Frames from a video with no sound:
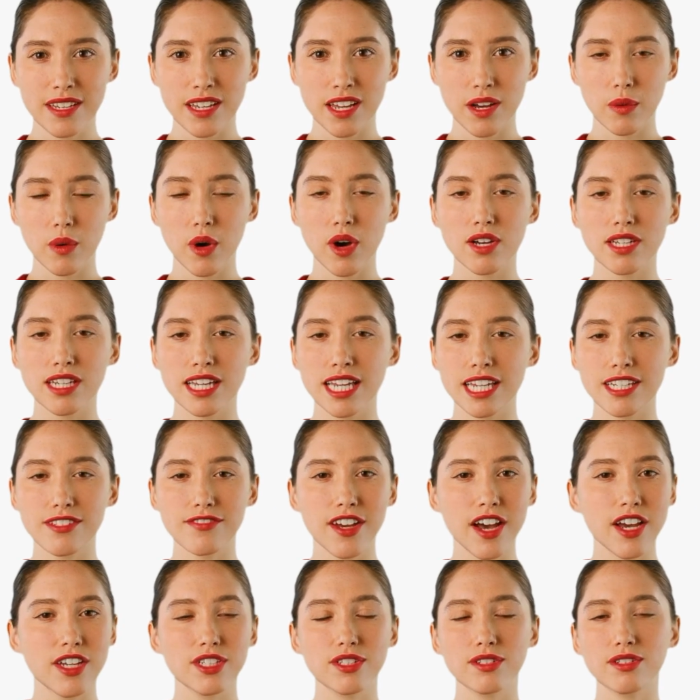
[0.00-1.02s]
While
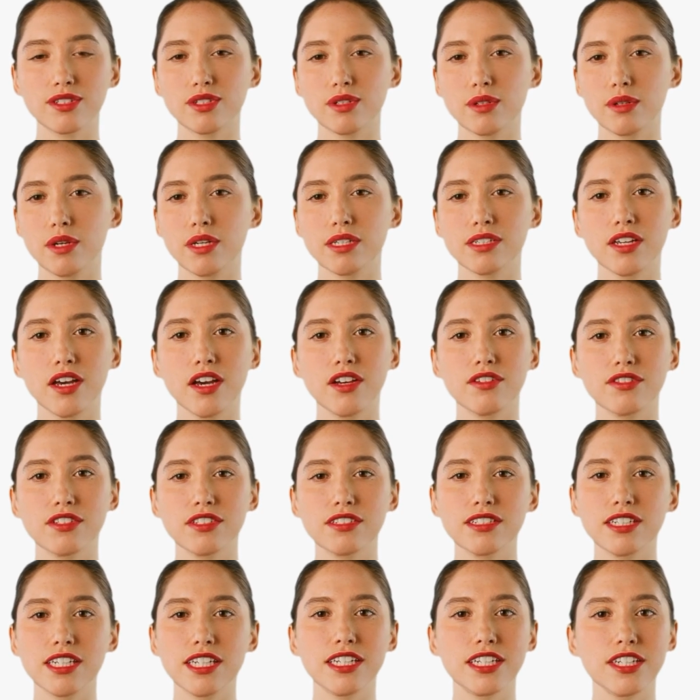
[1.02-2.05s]
key-value stores offered
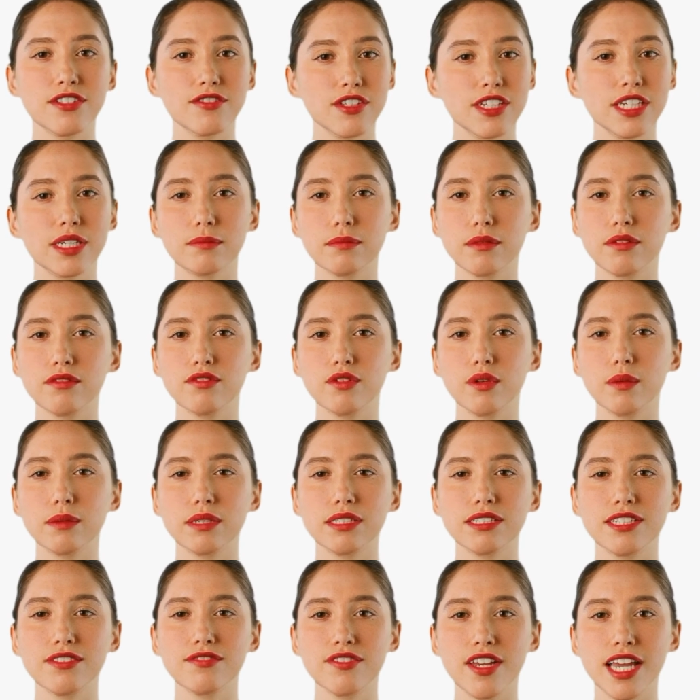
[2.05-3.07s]
significant
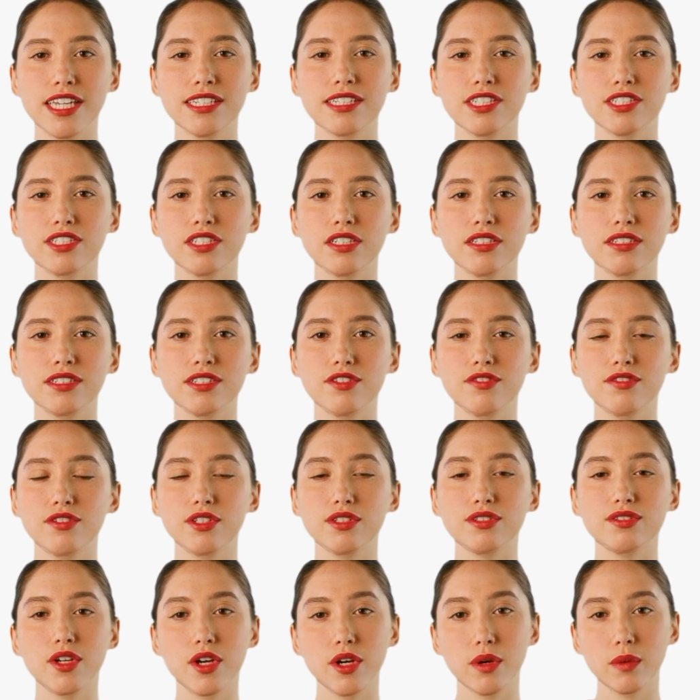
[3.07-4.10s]
performance advantages for
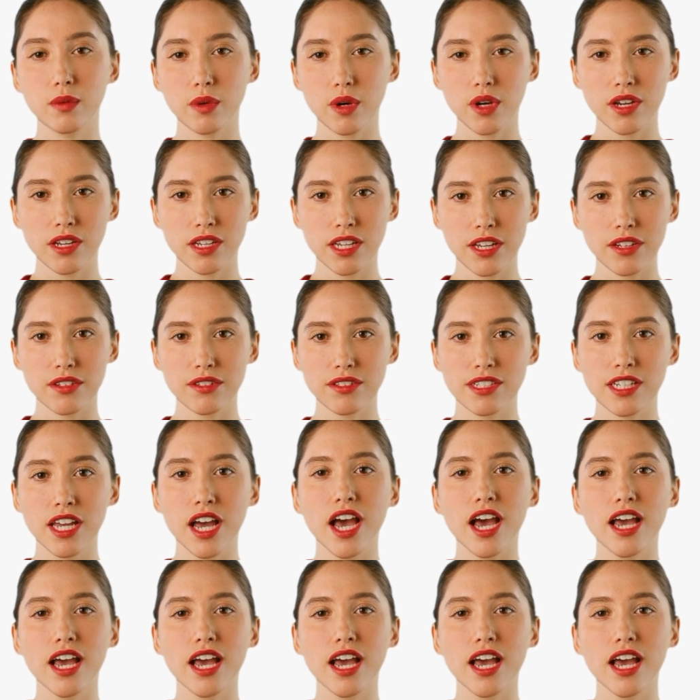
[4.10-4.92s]
certain workloads,